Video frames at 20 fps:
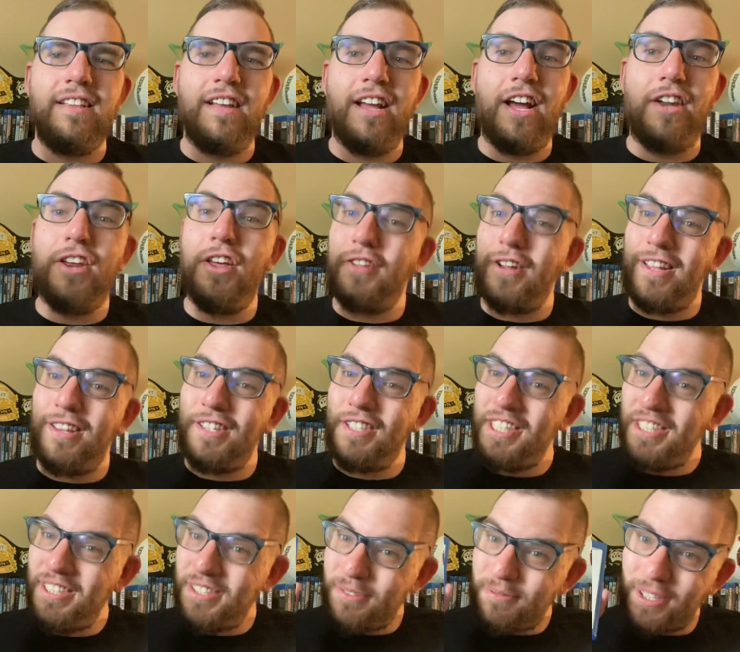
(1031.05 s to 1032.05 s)
another Clint
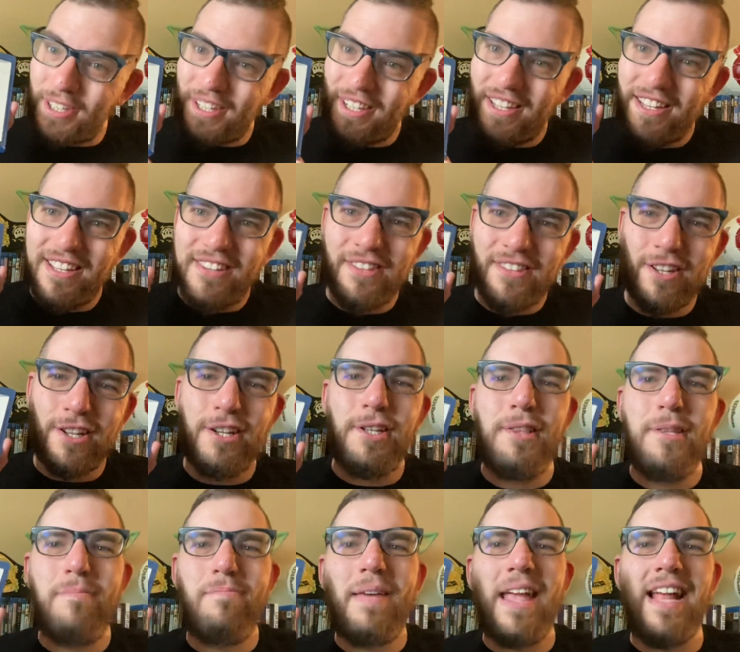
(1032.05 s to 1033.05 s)
Eastwood, The
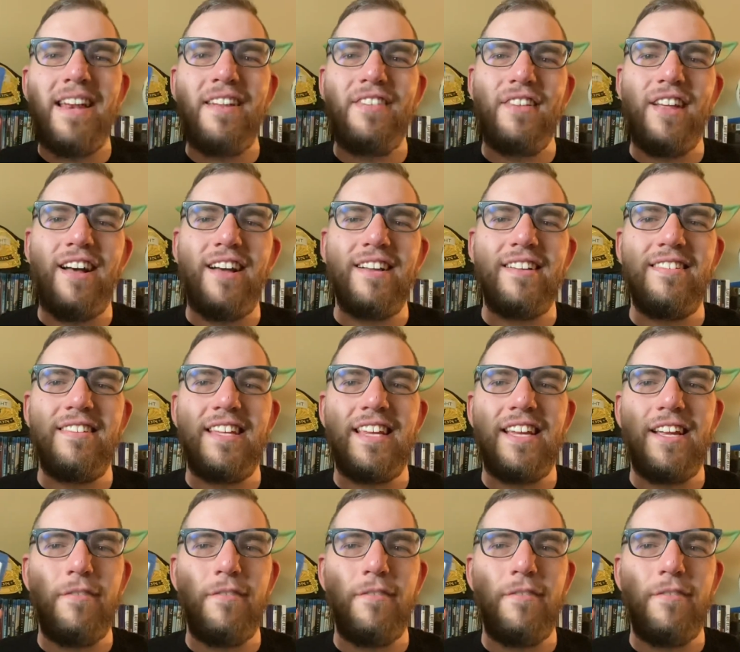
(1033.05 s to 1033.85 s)
Good, the Bad, and the Ugly.